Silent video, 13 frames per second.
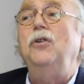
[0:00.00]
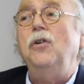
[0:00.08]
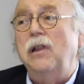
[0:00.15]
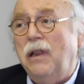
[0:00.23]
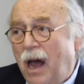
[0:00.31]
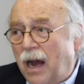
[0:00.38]

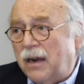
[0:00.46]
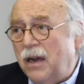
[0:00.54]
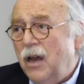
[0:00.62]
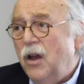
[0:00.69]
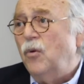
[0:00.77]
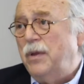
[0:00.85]
Good luck
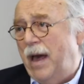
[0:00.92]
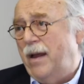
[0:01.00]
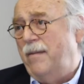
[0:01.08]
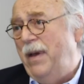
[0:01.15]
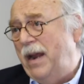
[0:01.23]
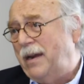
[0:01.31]
without
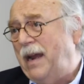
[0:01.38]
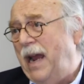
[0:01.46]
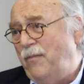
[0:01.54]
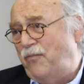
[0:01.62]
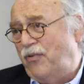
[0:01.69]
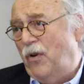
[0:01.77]
a
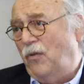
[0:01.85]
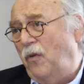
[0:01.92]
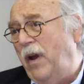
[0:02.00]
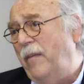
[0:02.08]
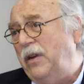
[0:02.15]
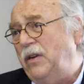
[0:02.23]
Medicaid
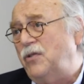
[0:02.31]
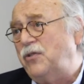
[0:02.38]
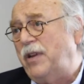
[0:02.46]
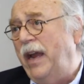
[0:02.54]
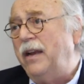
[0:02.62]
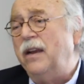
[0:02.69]
program in your
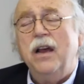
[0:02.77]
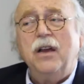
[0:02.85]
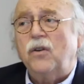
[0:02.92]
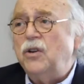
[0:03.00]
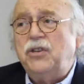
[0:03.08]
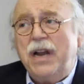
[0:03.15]
state,
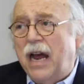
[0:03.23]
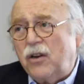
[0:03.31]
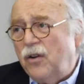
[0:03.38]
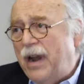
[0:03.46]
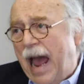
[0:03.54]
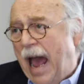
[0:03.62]
because you're
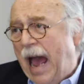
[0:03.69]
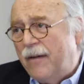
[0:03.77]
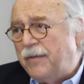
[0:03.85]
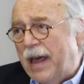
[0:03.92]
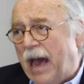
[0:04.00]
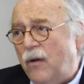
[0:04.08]
not going to
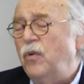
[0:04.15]
have that.